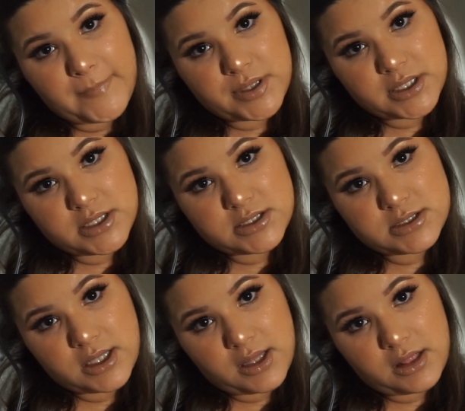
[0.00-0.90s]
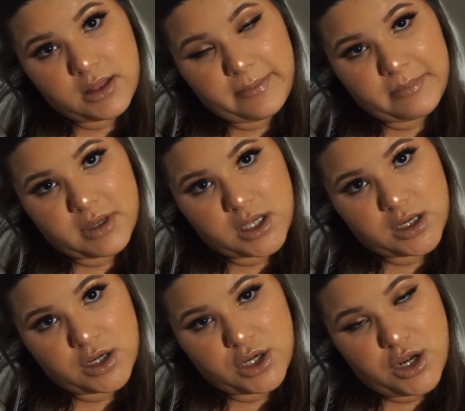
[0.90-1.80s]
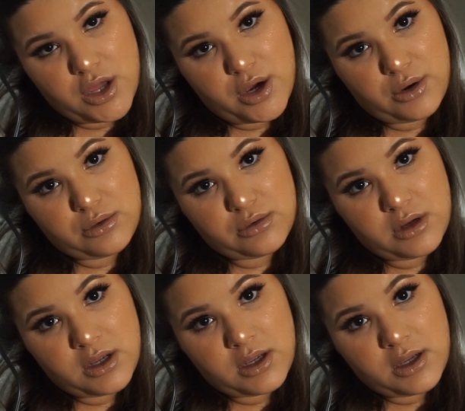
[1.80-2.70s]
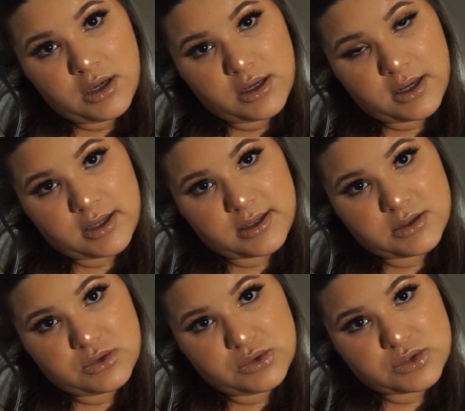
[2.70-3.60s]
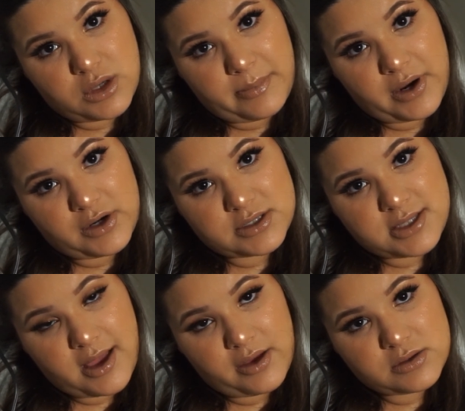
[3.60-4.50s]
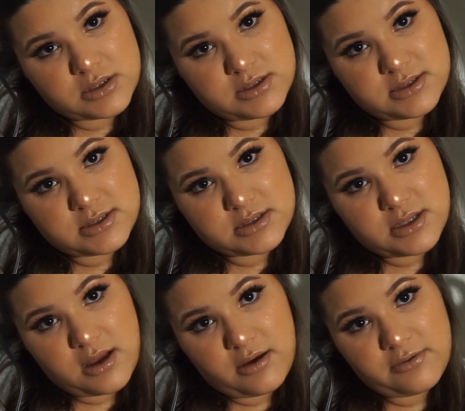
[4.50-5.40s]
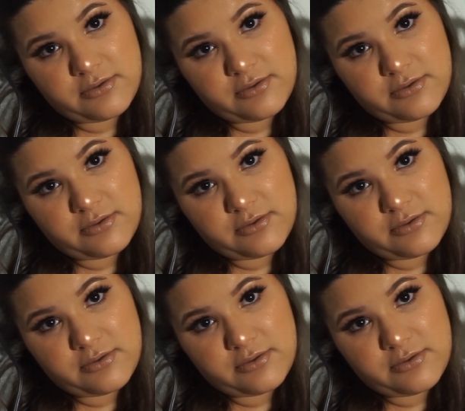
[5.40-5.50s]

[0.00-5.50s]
please let me know. I can do some hairstyles and stuff